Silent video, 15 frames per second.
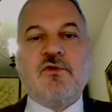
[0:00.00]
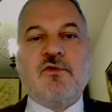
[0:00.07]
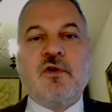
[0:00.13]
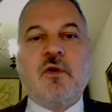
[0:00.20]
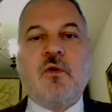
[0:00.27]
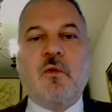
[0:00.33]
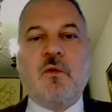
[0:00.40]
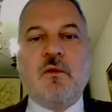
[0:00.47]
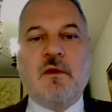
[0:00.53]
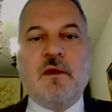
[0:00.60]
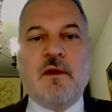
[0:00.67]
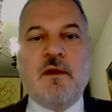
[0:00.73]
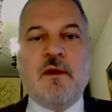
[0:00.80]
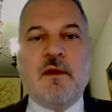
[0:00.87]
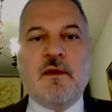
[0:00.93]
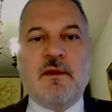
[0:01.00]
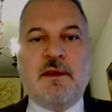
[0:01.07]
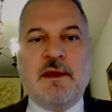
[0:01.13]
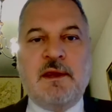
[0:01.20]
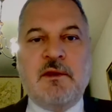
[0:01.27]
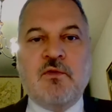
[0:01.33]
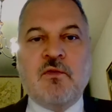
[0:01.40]
So
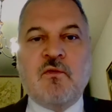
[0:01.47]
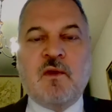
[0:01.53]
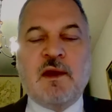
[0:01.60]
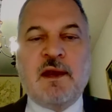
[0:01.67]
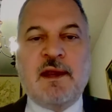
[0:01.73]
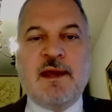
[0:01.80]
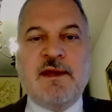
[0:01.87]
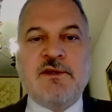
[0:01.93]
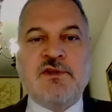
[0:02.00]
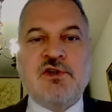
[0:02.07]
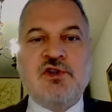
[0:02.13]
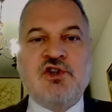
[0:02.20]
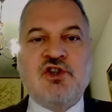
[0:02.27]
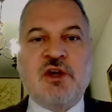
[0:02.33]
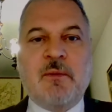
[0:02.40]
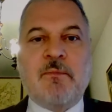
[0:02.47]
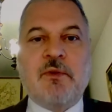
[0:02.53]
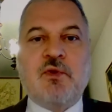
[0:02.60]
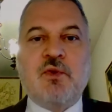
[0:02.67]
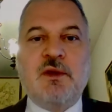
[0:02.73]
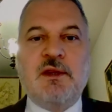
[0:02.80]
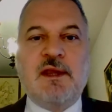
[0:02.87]
the relationship
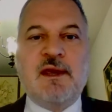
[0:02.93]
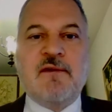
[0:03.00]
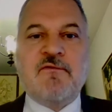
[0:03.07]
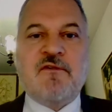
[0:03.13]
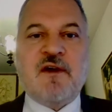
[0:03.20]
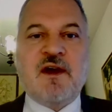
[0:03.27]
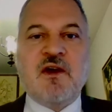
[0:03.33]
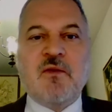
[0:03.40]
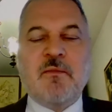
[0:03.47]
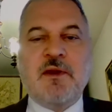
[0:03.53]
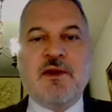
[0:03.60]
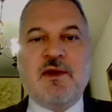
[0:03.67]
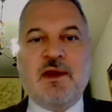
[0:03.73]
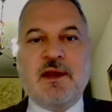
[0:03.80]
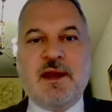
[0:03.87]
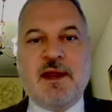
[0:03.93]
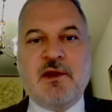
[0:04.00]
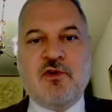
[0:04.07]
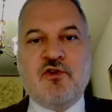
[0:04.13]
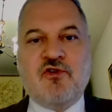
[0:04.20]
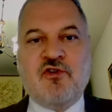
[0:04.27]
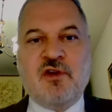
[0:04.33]
between the environment and
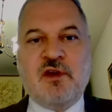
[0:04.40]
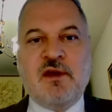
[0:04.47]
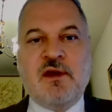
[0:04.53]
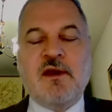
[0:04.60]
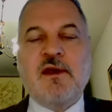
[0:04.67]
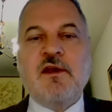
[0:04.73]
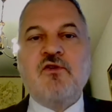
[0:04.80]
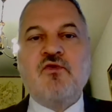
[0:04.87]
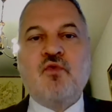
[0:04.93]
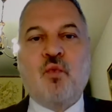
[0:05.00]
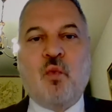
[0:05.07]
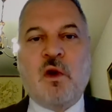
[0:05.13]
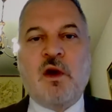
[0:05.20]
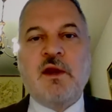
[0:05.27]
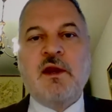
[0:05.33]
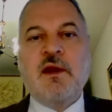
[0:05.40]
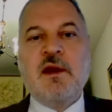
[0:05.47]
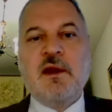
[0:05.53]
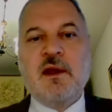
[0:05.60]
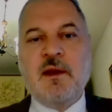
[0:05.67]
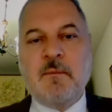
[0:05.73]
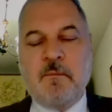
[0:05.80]
energy is one
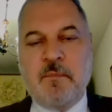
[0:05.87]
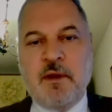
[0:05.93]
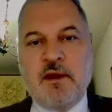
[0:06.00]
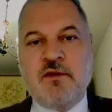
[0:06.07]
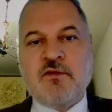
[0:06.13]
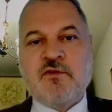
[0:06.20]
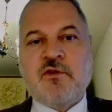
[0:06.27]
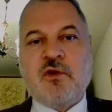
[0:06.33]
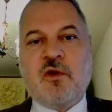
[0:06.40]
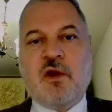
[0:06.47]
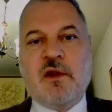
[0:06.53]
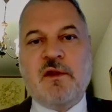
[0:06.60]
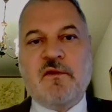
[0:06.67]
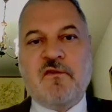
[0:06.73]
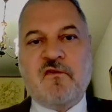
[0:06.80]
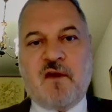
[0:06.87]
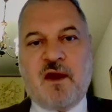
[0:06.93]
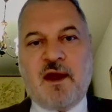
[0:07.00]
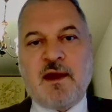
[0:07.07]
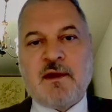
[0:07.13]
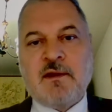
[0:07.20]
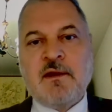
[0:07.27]
based on the
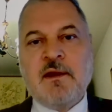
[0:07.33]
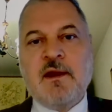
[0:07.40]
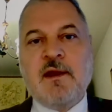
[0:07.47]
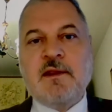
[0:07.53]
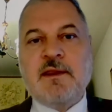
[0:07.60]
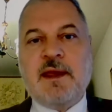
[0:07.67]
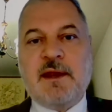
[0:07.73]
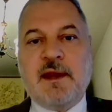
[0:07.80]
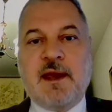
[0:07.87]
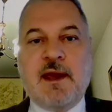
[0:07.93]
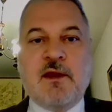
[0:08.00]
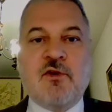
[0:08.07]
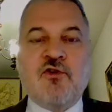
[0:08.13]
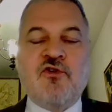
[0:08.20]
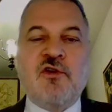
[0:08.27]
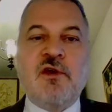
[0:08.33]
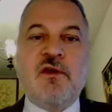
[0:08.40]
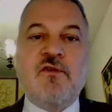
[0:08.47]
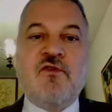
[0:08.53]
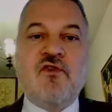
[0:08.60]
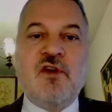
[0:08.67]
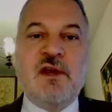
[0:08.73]
fact that energy
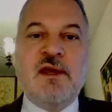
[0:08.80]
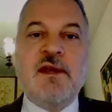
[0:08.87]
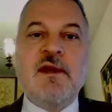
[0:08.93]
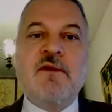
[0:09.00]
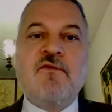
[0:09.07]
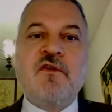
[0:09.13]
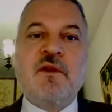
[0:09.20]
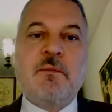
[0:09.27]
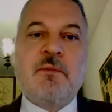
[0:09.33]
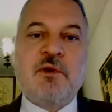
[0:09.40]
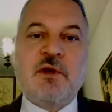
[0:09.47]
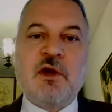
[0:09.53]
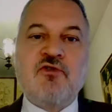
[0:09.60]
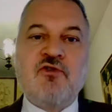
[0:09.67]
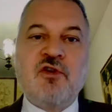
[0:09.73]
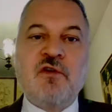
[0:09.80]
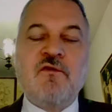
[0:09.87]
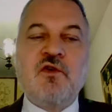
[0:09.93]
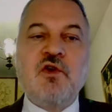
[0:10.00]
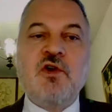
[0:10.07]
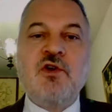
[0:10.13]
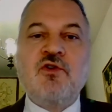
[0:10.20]
is needed for the production
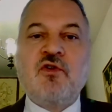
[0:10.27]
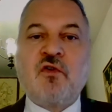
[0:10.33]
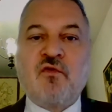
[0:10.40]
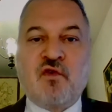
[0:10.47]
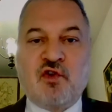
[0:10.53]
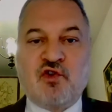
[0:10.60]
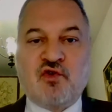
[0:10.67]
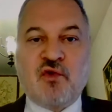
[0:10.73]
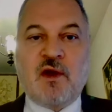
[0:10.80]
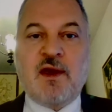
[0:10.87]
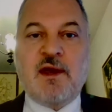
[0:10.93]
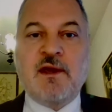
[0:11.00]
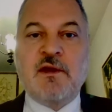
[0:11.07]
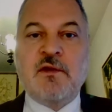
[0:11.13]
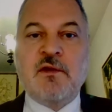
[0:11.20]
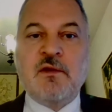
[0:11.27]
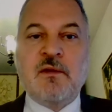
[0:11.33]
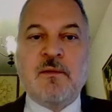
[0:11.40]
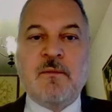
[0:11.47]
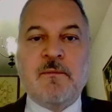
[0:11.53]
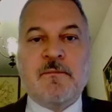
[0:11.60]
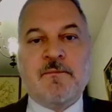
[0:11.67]
of goods for trade.
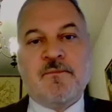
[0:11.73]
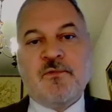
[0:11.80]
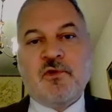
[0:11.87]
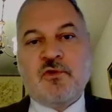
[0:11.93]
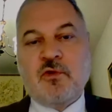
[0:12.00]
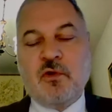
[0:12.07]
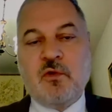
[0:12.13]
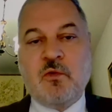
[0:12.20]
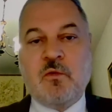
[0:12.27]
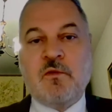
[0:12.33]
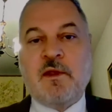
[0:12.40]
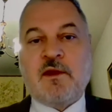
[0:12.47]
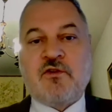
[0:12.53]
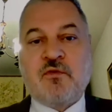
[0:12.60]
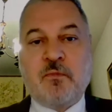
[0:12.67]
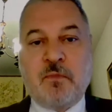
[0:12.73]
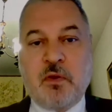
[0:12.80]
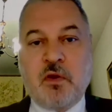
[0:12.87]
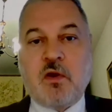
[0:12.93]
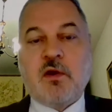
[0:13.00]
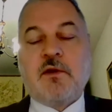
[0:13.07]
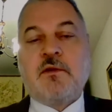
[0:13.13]
So that's
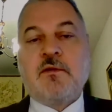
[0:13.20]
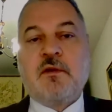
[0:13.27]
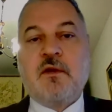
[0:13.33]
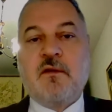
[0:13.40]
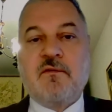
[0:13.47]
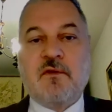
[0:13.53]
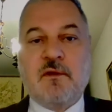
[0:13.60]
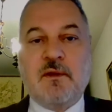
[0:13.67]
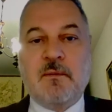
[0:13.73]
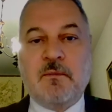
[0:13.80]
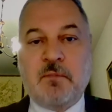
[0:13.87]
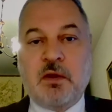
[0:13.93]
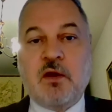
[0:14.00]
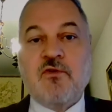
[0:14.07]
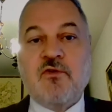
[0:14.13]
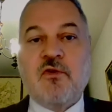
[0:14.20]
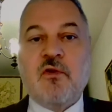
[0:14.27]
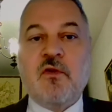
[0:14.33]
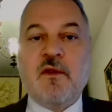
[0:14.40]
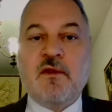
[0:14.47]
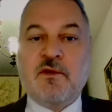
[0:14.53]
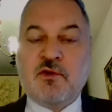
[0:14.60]
part of the
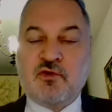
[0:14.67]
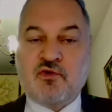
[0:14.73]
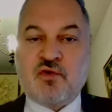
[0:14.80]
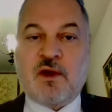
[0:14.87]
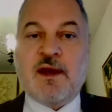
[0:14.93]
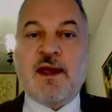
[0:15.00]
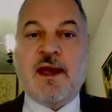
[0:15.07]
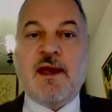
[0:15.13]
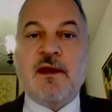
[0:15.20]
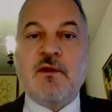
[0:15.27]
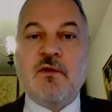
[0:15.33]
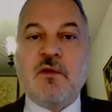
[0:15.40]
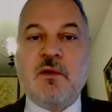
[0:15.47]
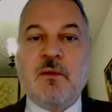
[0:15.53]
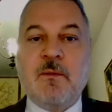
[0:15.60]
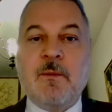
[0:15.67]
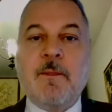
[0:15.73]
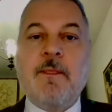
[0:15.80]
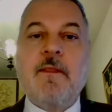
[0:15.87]
puzzle, the triangle,